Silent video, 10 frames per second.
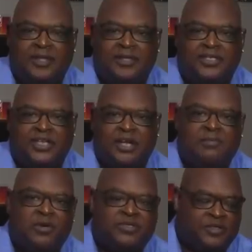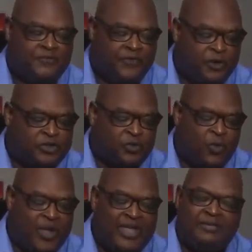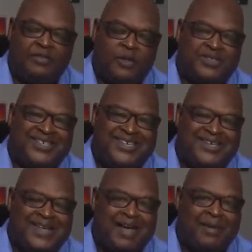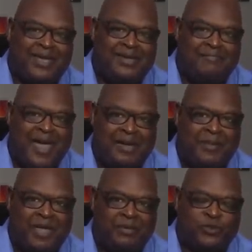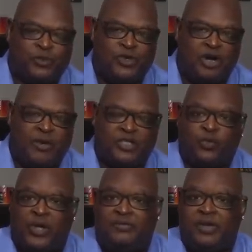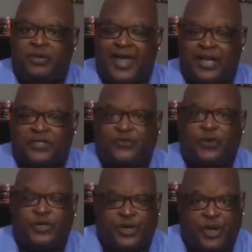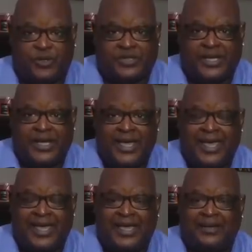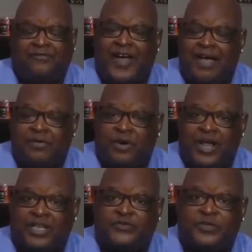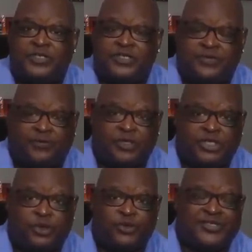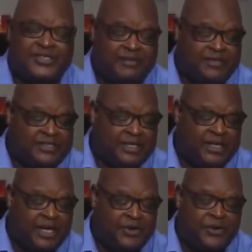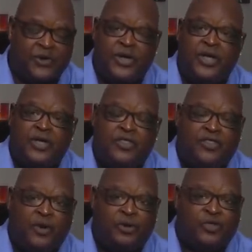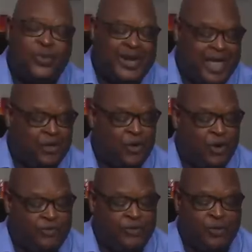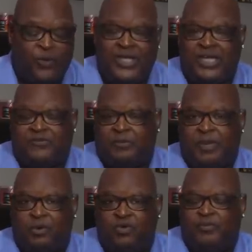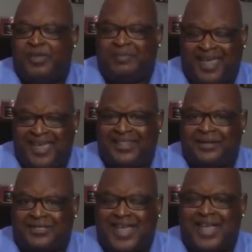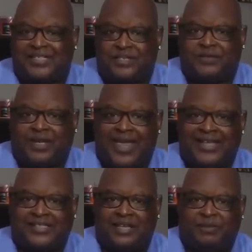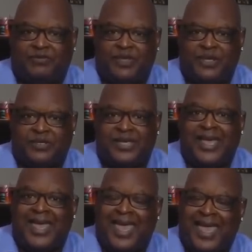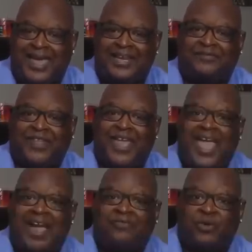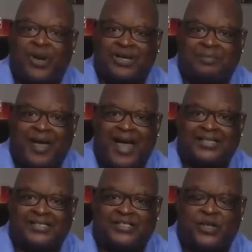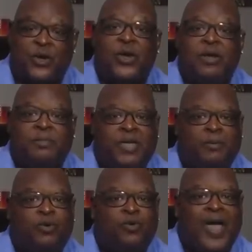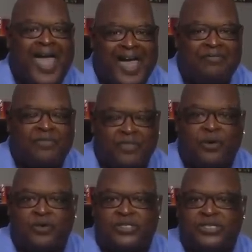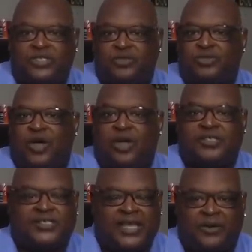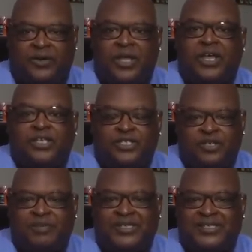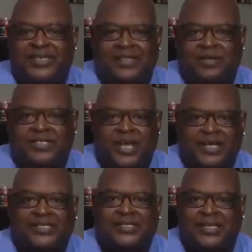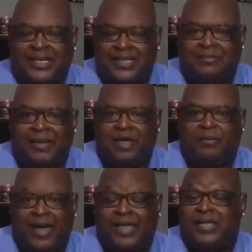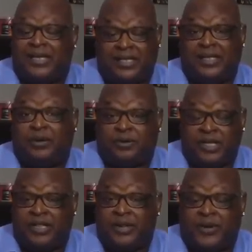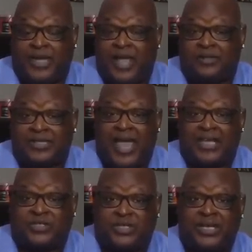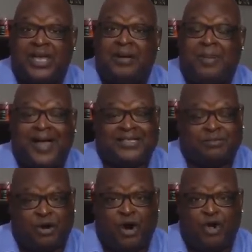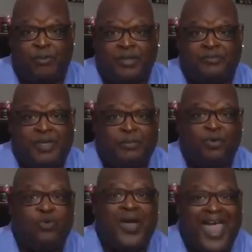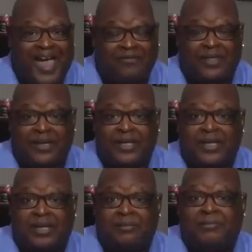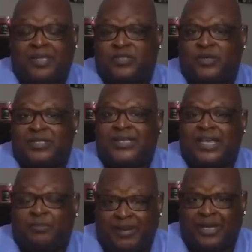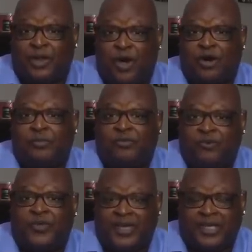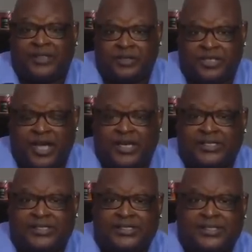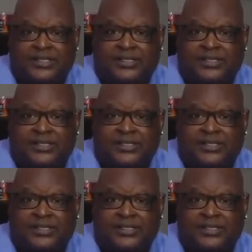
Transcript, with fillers: And Chuck, most of the first wave of those economic impact payments, we're talking about $1,200 for adults and $500 for, for children 17 and under, those went out over the weekend for people who've been paying their taxes over the last couple of years and if they have direct deposits. So people who have those issues all settled should be seeing their checks in the mail by in their in their accounts actually by tomorrow. But people who haven't, it's going to take a bit longer before they get their checks.